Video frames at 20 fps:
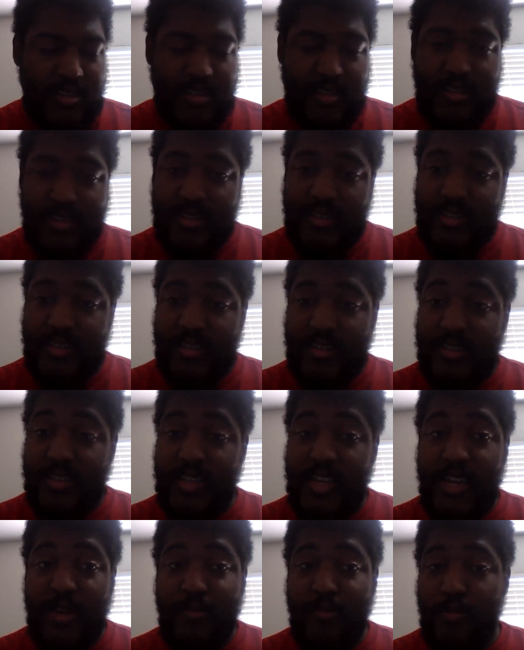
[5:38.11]
this,
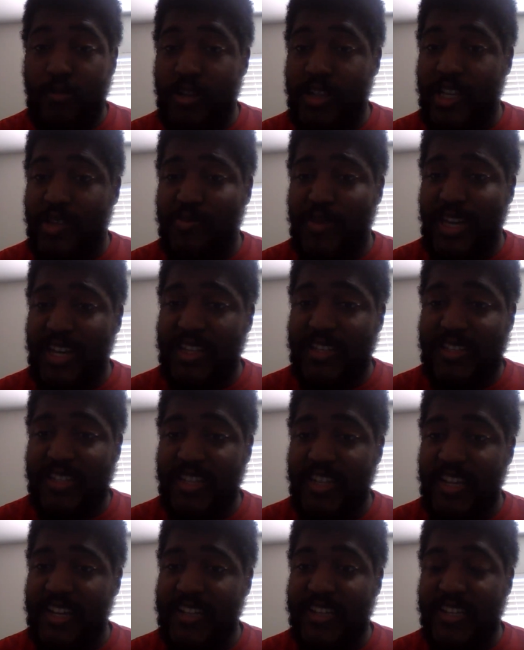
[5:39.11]
game really
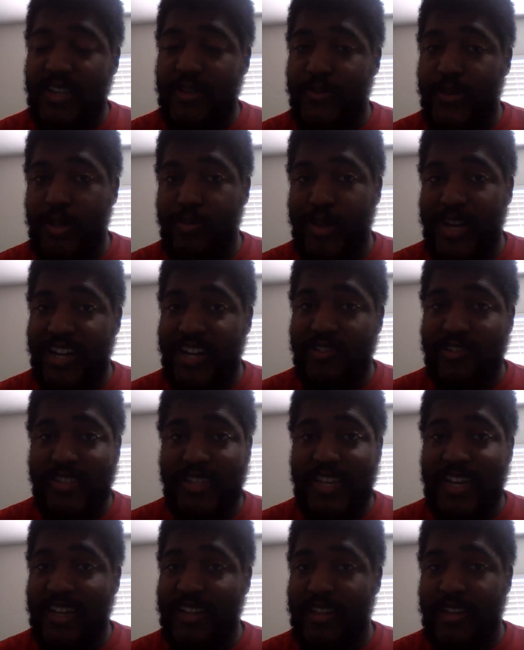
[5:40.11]
means nothing for the
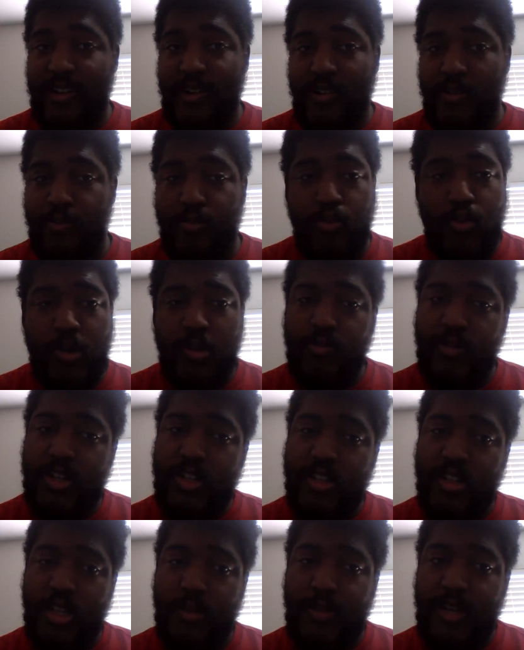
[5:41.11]
Badgers now. They are pretty
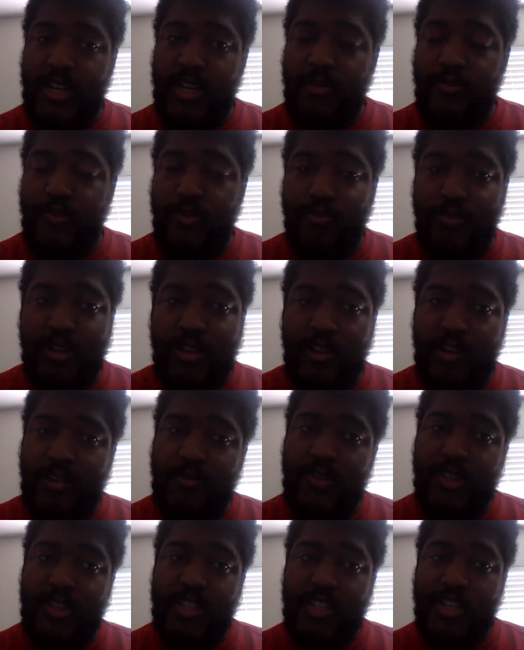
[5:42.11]
much eliminated from
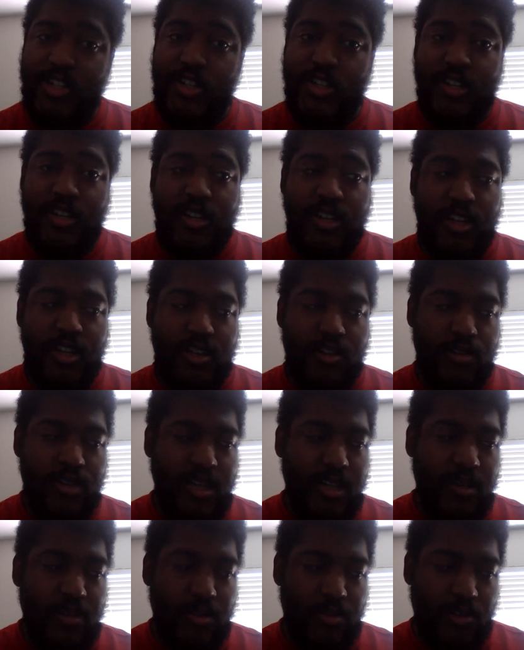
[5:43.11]
playoff contention. You know,
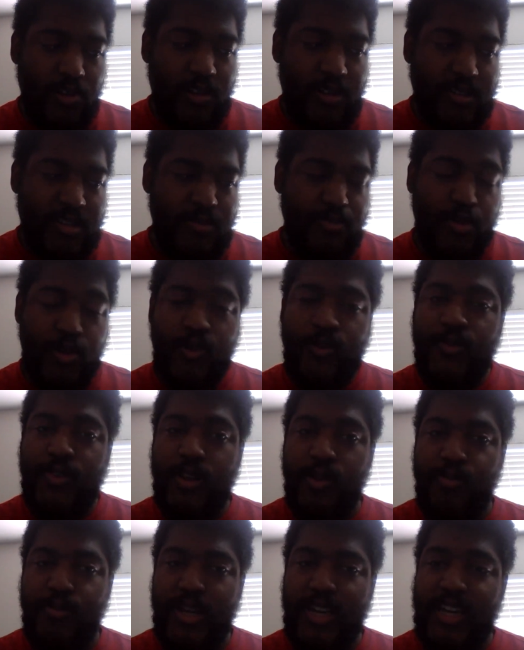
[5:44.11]
they lost both
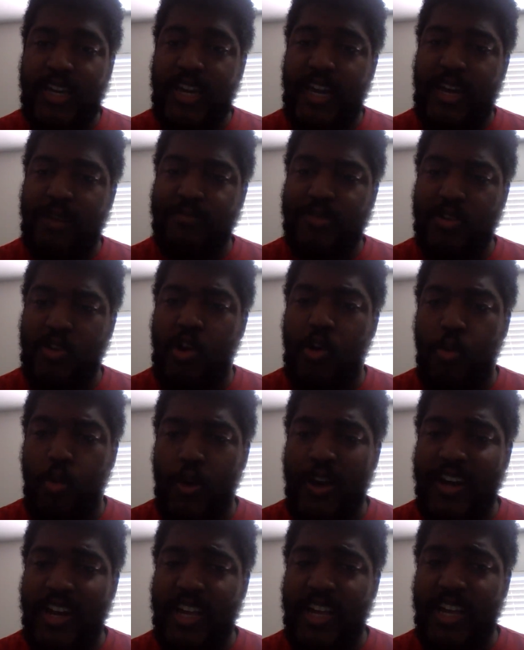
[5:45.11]
their big games
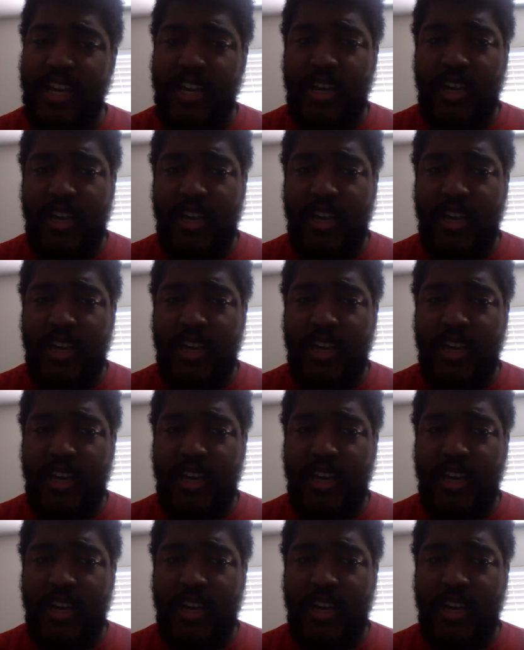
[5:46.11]
already.